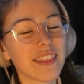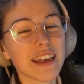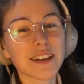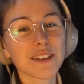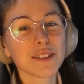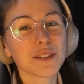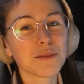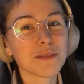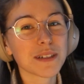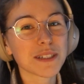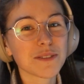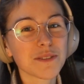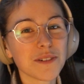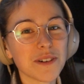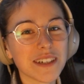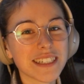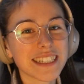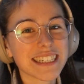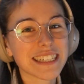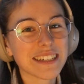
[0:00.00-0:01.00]
Thank you so much for
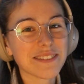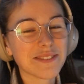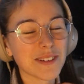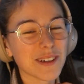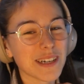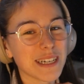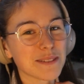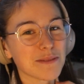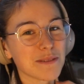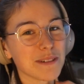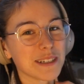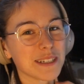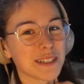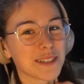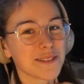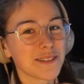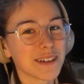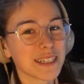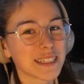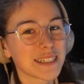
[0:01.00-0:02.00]
watching. If you guys wanted
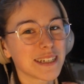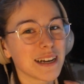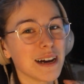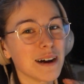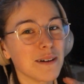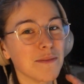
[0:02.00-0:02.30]
to watch